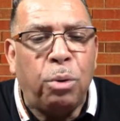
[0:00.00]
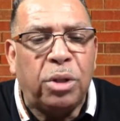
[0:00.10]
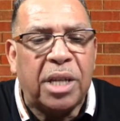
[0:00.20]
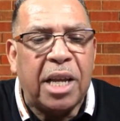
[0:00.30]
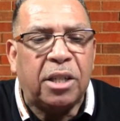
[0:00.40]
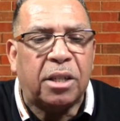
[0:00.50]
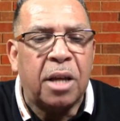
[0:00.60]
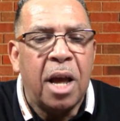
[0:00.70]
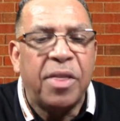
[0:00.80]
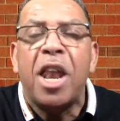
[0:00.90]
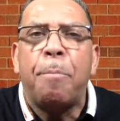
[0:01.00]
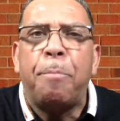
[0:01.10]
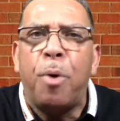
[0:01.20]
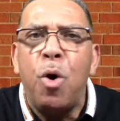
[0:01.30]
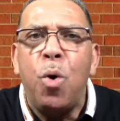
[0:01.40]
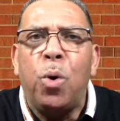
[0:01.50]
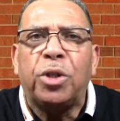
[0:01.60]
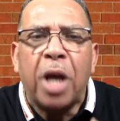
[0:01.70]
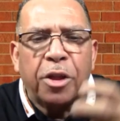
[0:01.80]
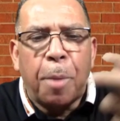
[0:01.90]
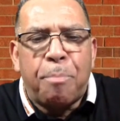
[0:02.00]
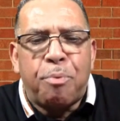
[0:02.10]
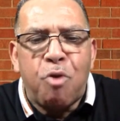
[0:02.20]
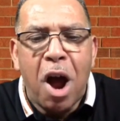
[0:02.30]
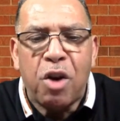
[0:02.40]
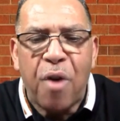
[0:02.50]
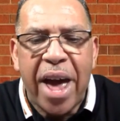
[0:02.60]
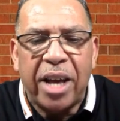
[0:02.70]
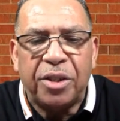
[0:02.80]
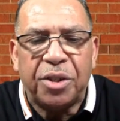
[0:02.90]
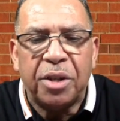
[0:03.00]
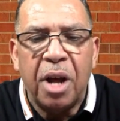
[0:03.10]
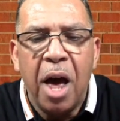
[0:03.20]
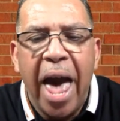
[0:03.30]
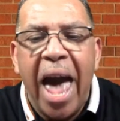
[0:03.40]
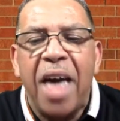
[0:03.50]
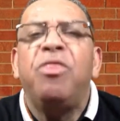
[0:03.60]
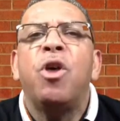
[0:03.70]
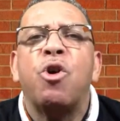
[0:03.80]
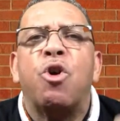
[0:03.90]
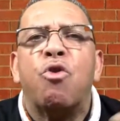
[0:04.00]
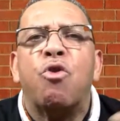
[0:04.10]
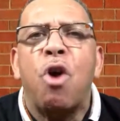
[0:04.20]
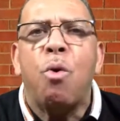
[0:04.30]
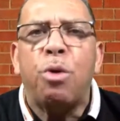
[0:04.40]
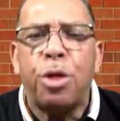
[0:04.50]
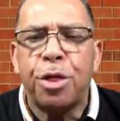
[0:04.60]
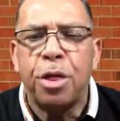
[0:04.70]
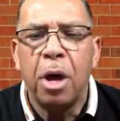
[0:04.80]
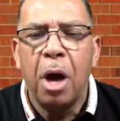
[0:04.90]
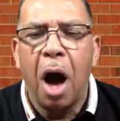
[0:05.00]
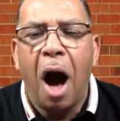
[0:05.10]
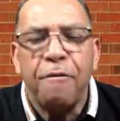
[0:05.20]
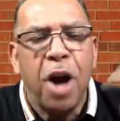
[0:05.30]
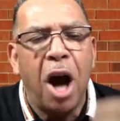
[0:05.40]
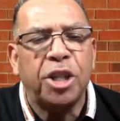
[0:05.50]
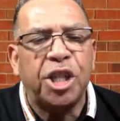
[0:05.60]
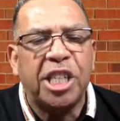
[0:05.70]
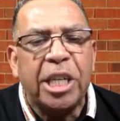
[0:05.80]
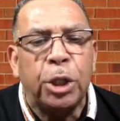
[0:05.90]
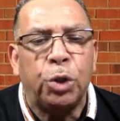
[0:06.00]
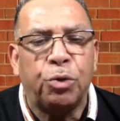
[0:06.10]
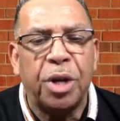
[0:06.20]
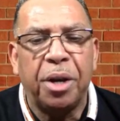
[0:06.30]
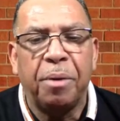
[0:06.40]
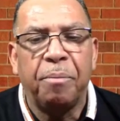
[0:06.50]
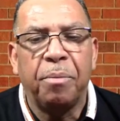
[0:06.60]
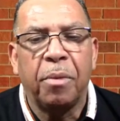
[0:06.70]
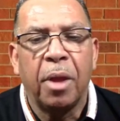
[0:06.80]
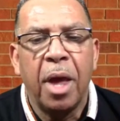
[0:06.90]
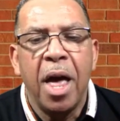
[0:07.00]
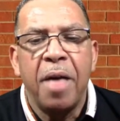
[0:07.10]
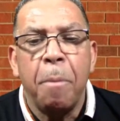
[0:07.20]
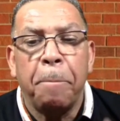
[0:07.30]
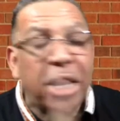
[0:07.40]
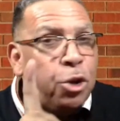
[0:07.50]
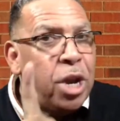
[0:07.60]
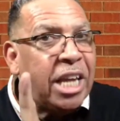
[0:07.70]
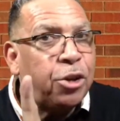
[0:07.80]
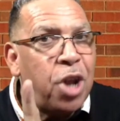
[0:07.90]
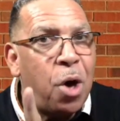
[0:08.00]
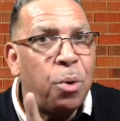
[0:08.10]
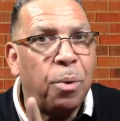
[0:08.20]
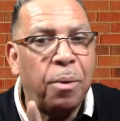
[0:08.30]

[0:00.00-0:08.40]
difficulties that oppose the progress and the growth of God's children. But you need to know